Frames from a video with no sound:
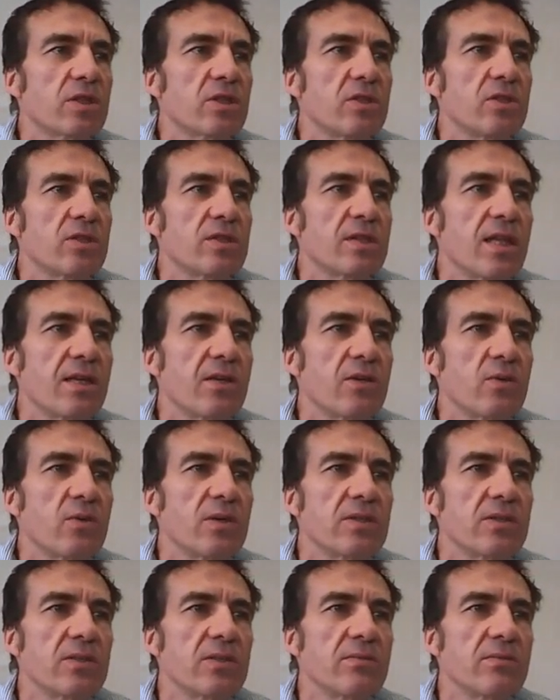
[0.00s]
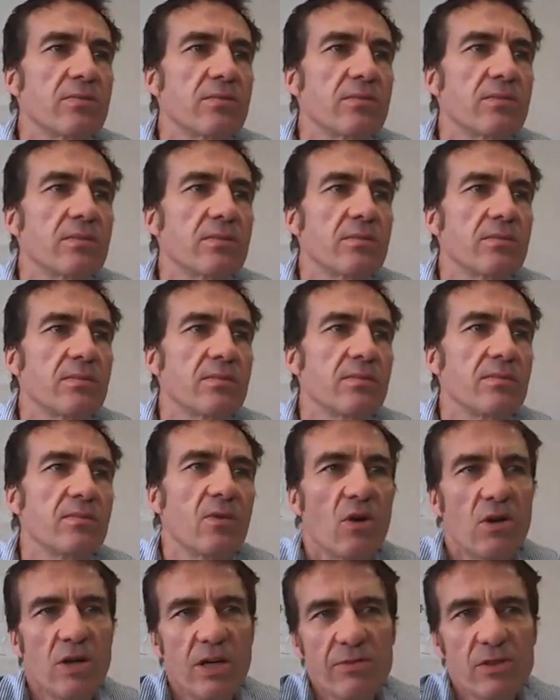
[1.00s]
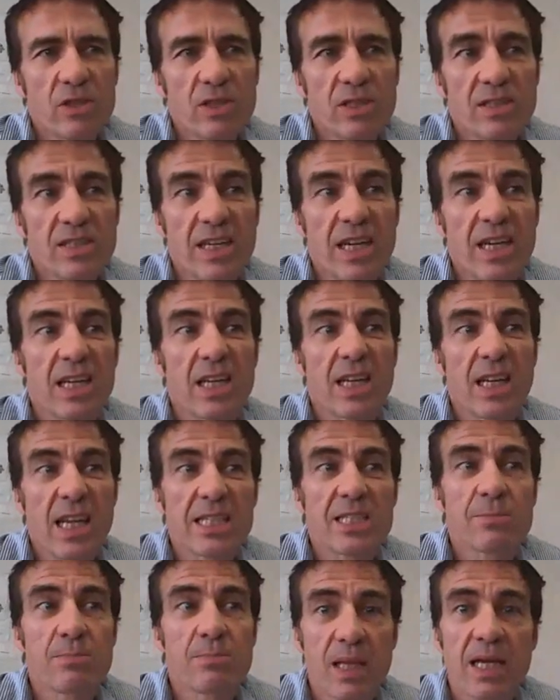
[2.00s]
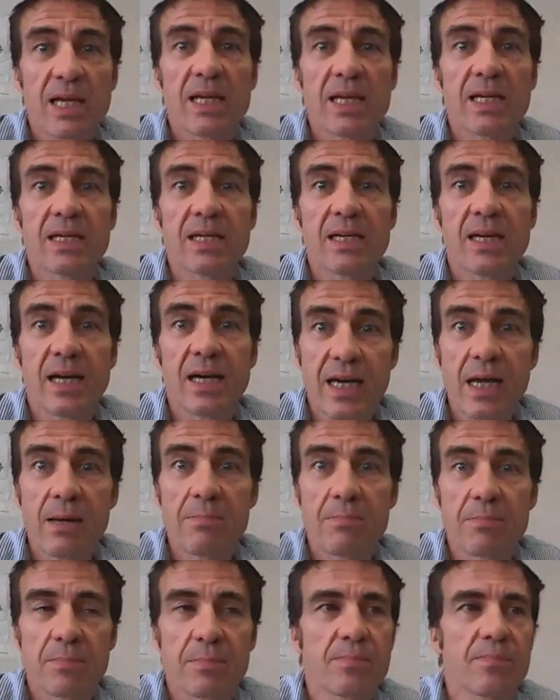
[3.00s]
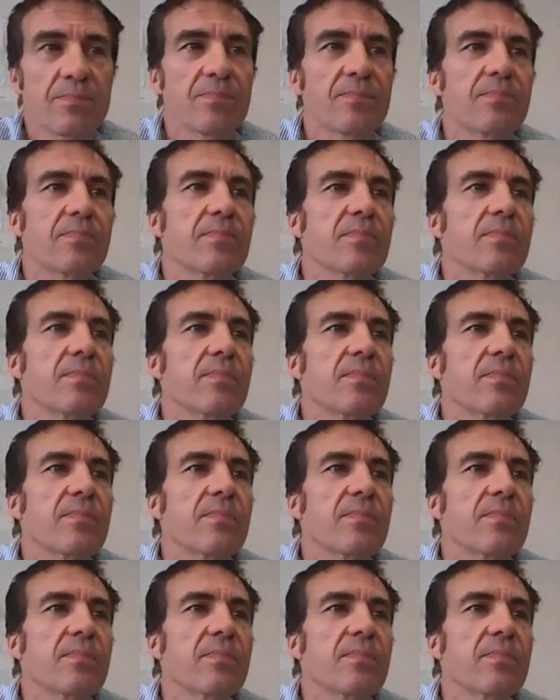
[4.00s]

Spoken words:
verb structures like going to. Or even just say, let's play a game.